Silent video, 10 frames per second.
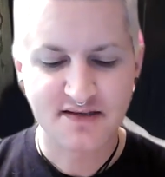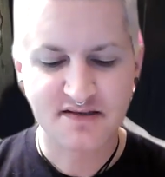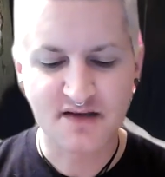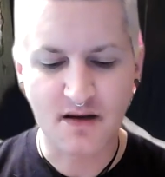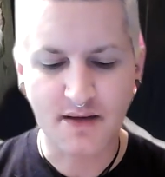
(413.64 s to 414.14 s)

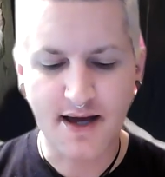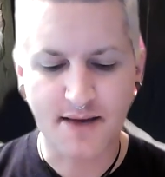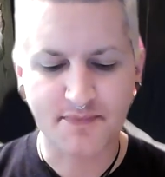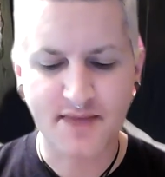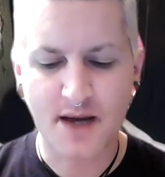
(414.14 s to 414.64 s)
So,
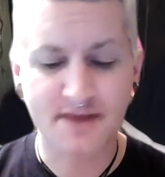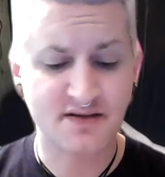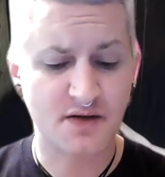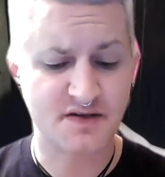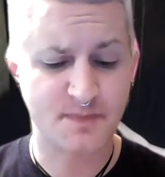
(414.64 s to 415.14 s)
yeah, now as
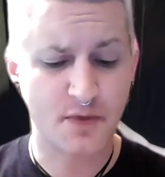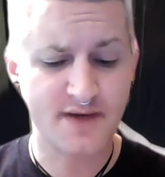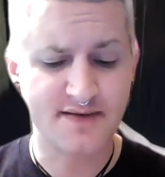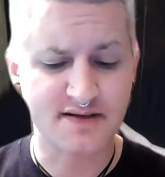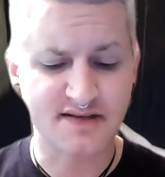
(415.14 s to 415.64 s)
noticed
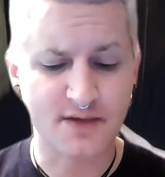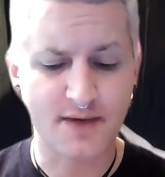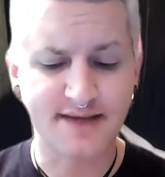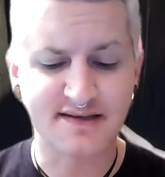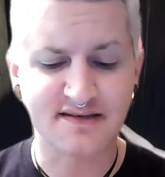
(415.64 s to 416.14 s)
previously,
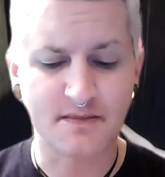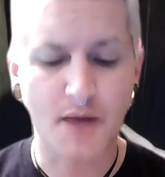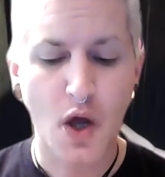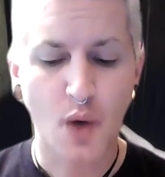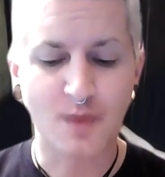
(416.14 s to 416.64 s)

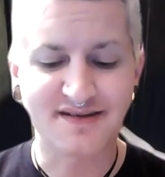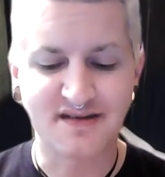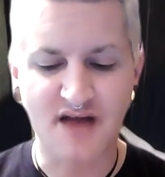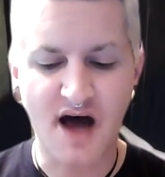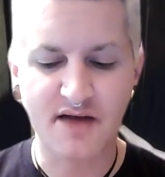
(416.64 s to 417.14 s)
racism was
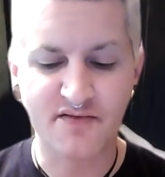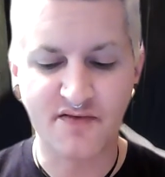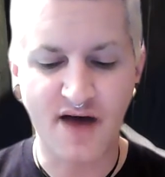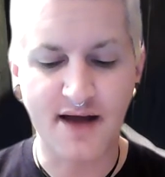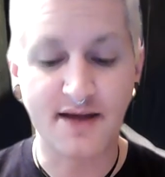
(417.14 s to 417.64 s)
not
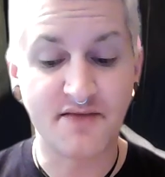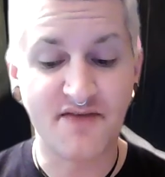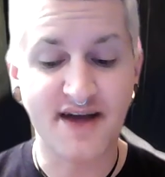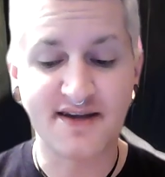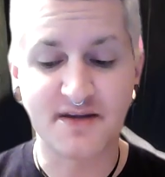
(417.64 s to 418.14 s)
but
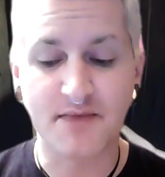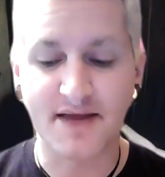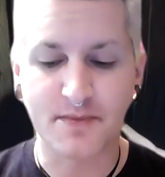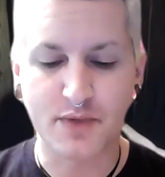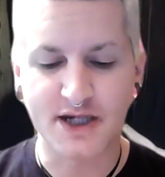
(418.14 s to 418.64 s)
invented
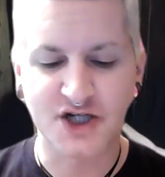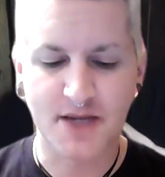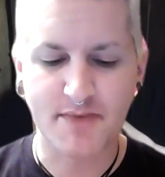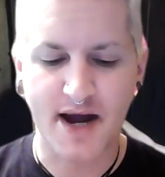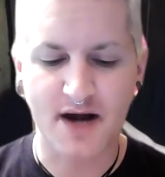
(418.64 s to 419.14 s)
by the British
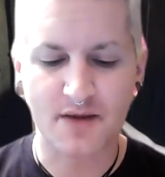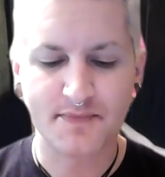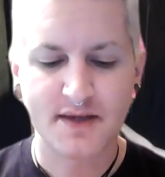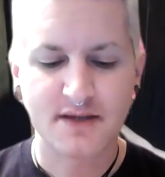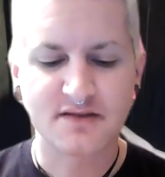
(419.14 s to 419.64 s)
Empire.
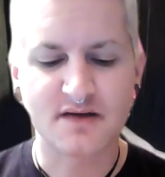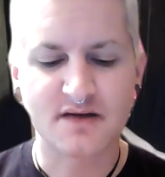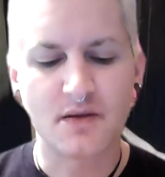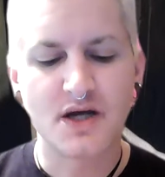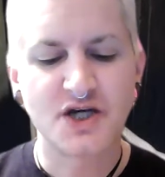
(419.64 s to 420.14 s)

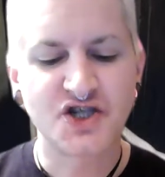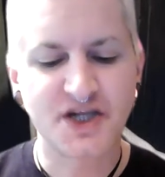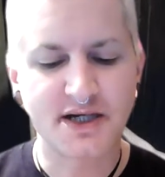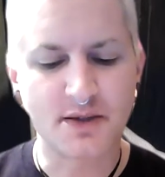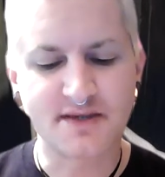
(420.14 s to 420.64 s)
So,
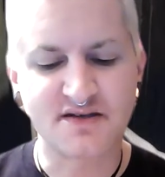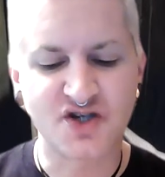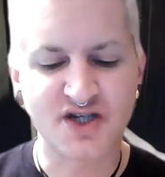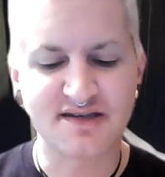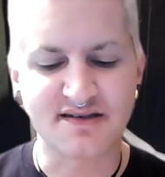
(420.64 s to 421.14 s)
she anoints
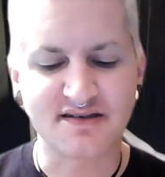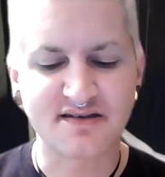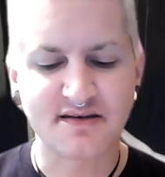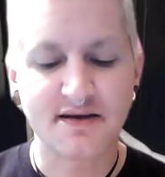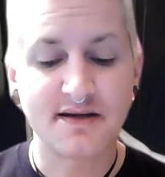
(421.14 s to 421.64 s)

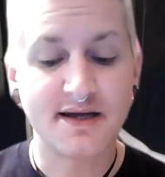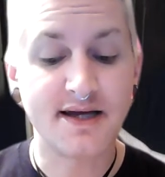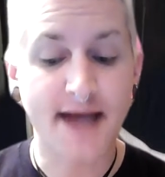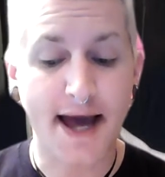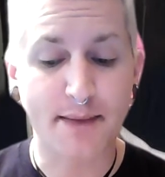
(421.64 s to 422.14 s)
Jesus
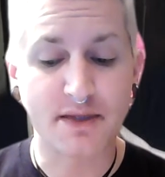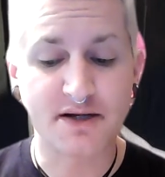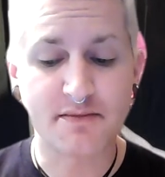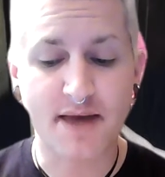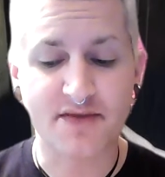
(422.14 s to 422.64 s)
it happened
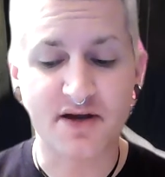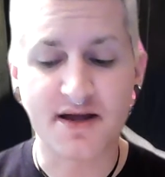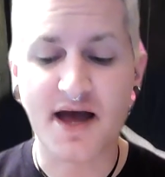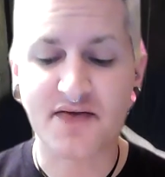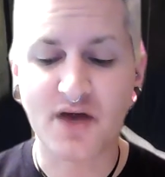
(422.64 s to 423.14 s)
in
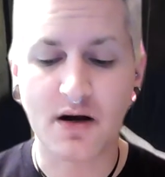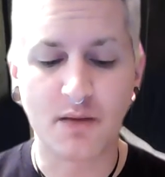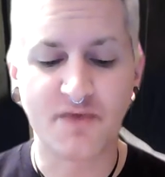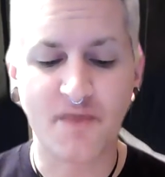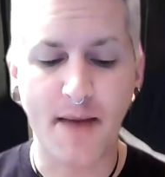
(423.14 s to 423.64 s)
Bethany at the
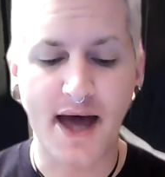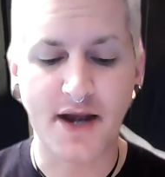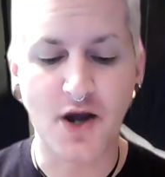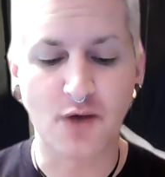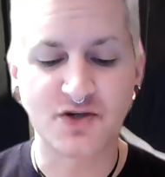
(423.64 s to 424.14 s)
home of a
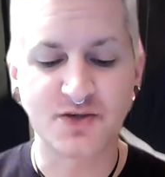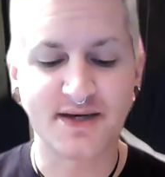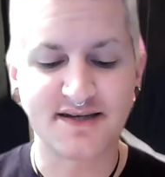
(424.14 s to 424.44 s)
man known to